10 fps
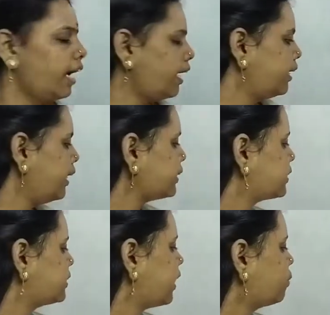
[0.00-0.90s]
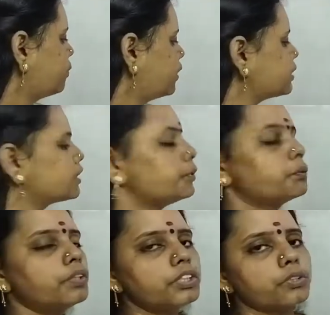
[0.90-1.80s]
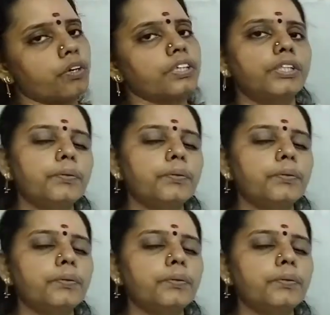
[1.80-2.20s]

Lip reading: And next sound is unison.